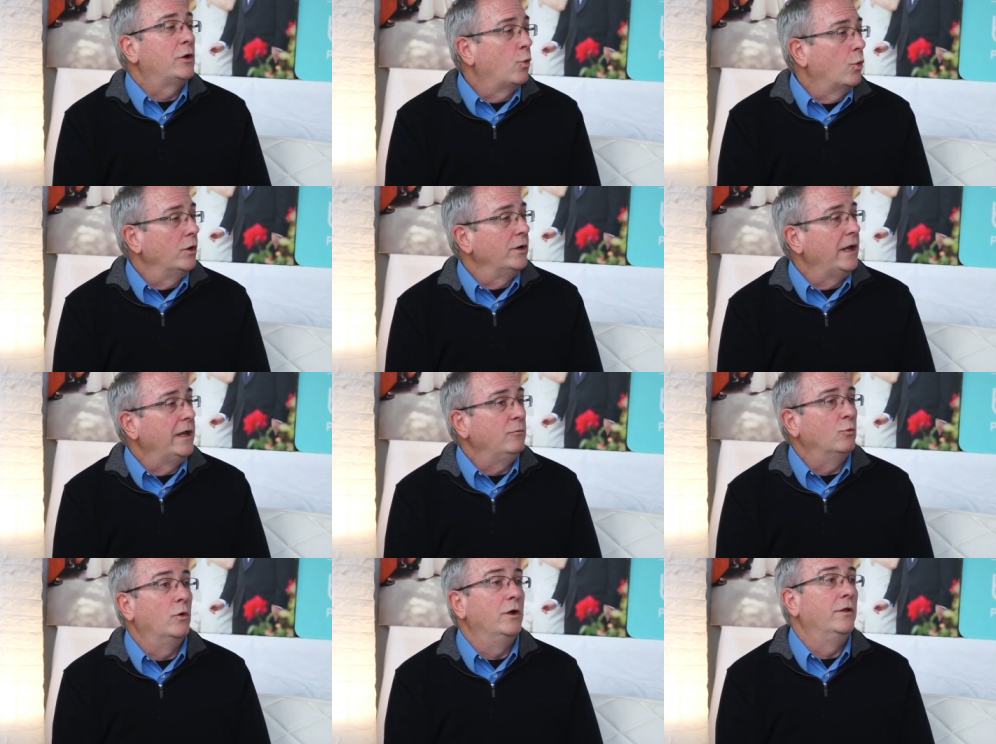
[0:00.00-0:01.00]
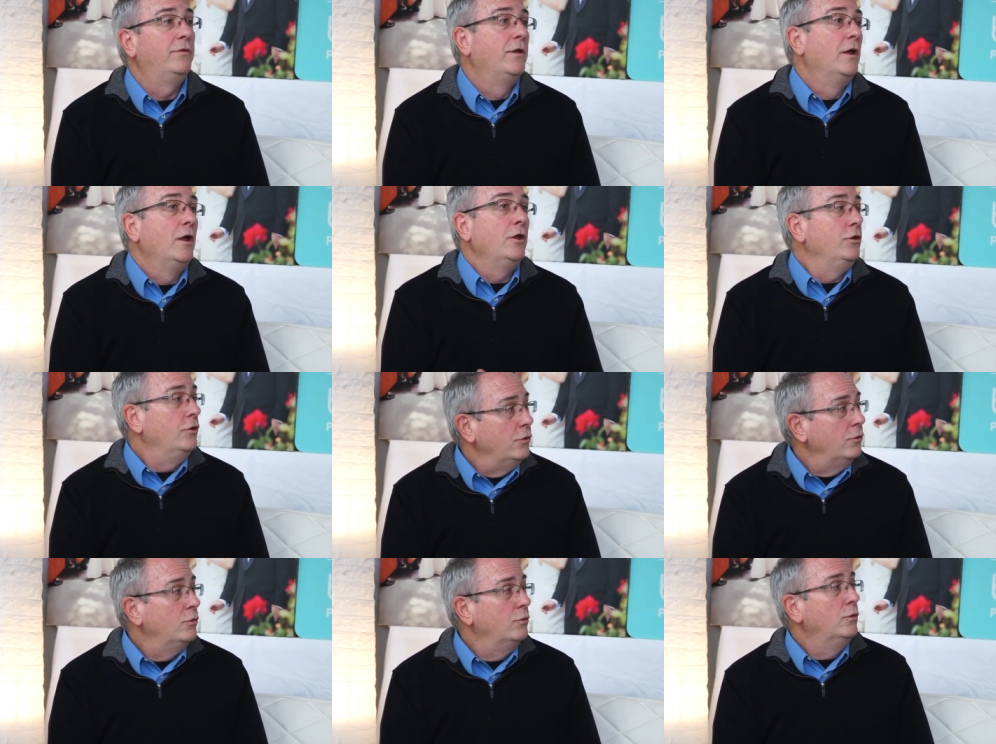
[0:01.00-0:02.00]
and we coordinate with
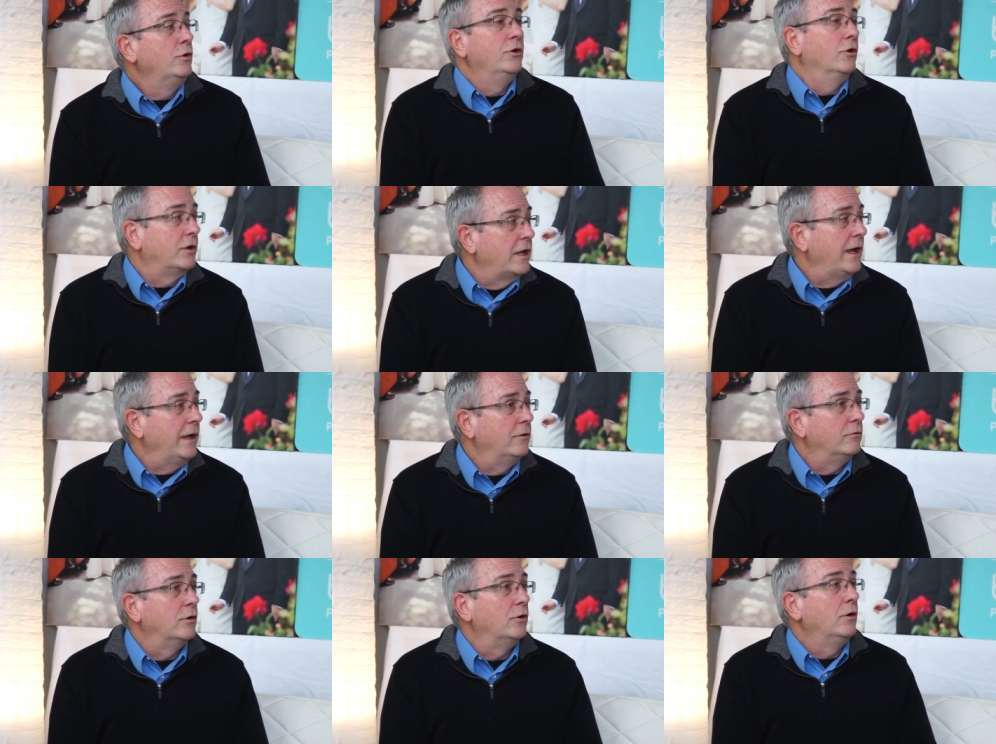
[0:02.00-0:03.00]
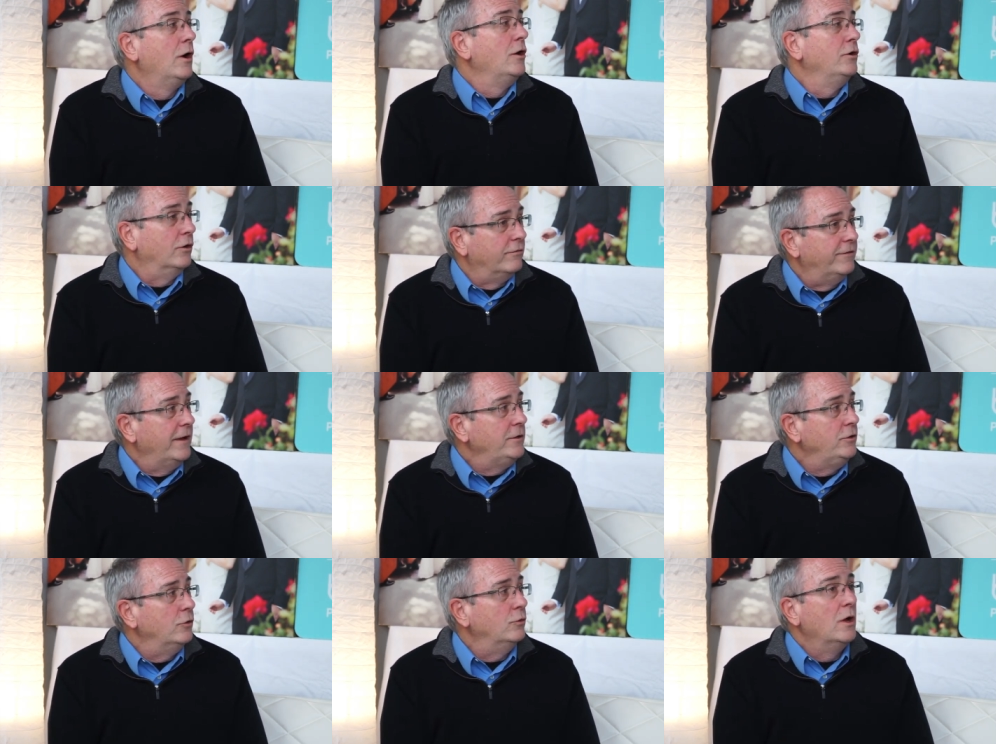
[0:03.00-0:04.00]
you, your caterer, your
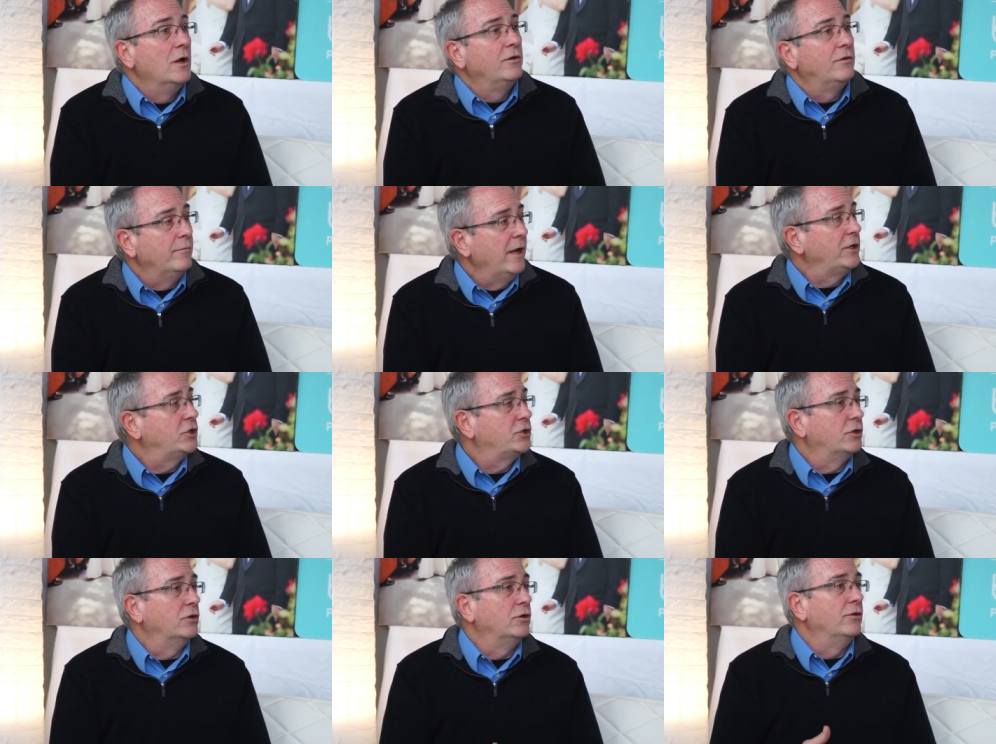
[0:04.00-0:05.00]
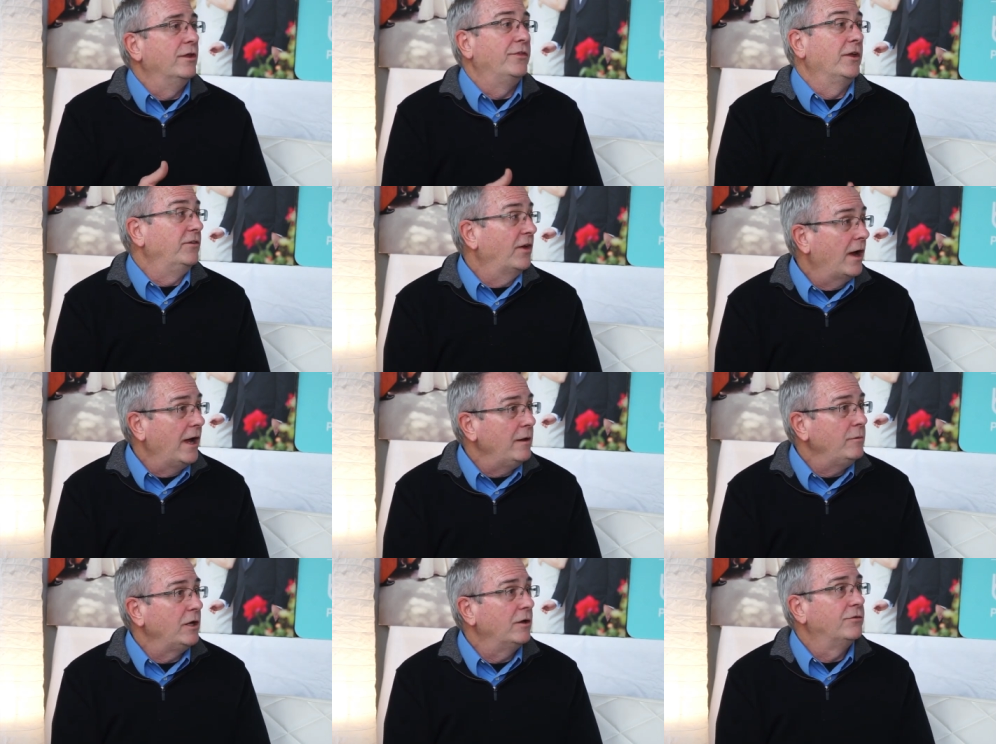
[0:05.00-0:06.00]
venue to make sure that the
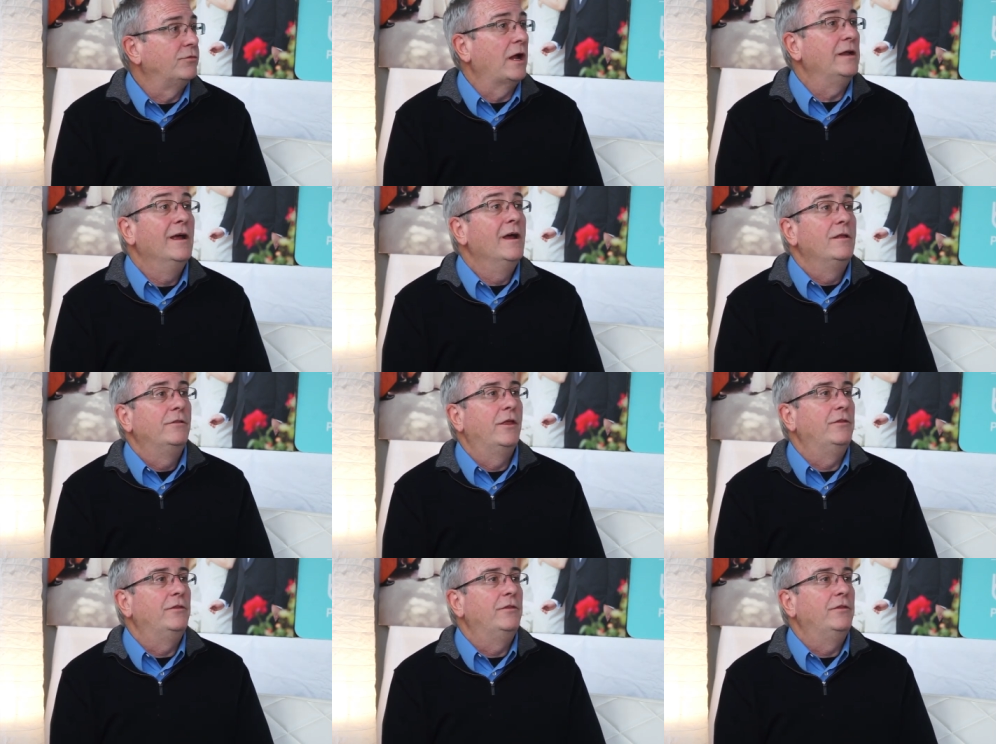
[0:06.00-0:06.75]
timing is right.